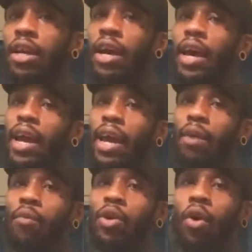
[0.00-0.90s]
and
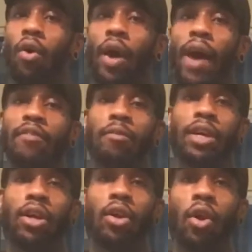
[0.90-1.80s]
we all have to get
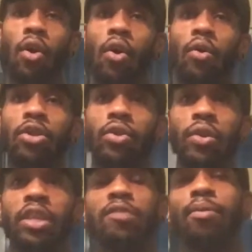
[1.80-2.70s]
along during this
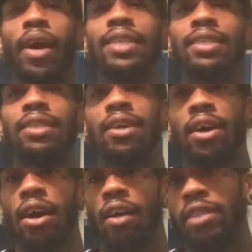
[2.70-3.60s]
process
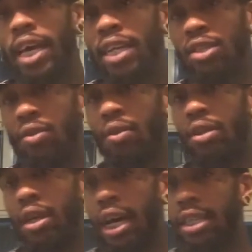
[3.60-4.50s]
of tattooing, you
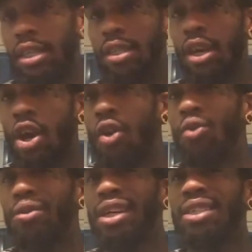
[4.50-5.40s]
guys, because who
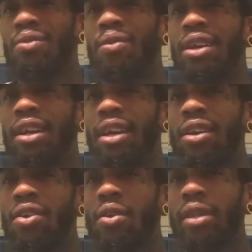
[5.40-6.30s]
doesn't want to get along
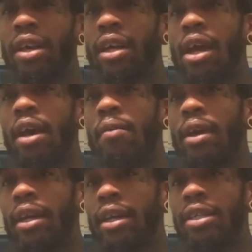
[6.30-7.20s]
with their client while they're
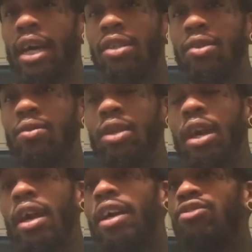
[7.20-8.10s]
getting tattoos?
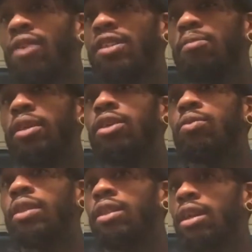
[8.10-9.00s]
And trust me, you would
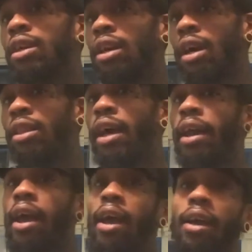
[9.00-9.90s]
think that,
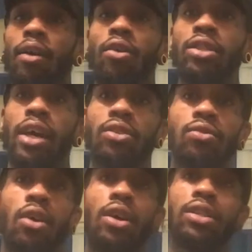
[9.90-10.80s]
hey, all tattoo
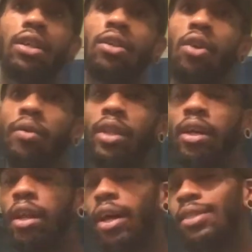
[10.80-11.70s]
artists get along with their
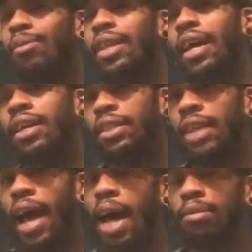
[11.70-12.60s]
clients, but that is
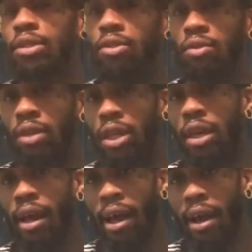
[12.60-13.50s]
absolutely
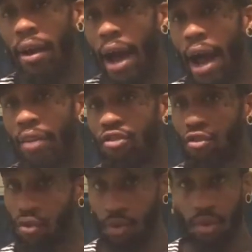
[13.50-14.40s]
not
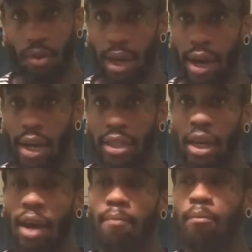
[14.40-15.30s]
true, you guys.
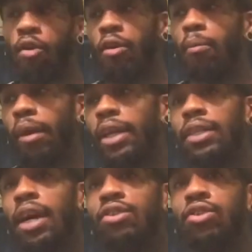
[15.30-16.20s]
I'm going to break it down
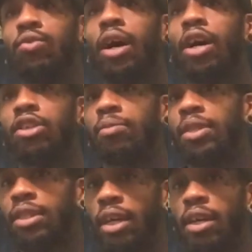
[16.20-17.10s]
to you
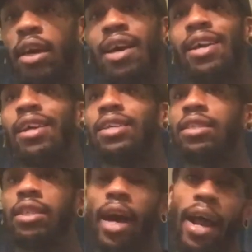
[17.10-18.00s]
100%. It is
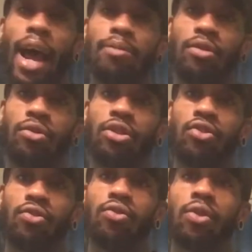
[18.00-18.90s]
not absolutely
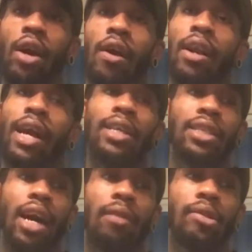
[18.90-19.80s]
true. A lot of
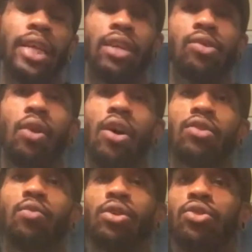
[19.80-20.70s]
times, tattoo artists
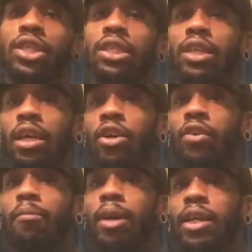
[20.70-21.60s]
will just take your
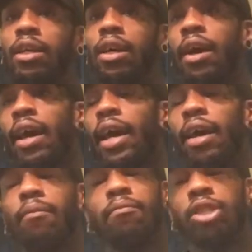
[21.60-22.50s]
money
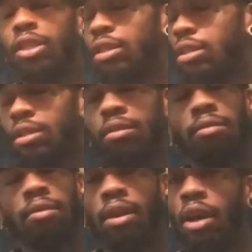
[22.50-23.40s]
and just
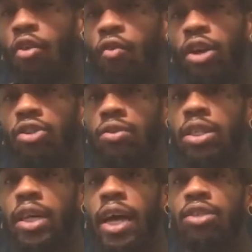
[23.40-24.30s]
rush through the
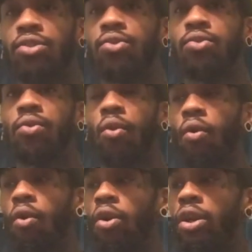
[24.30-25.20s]
tattoo
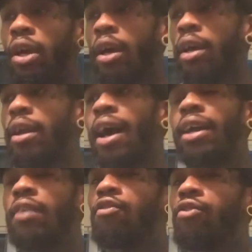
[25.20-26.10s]
or not give
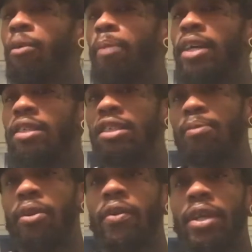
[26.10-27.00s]
you the best
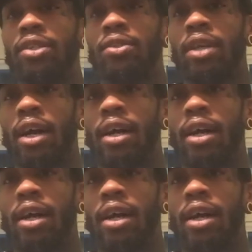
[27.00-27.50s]
experience, you guys.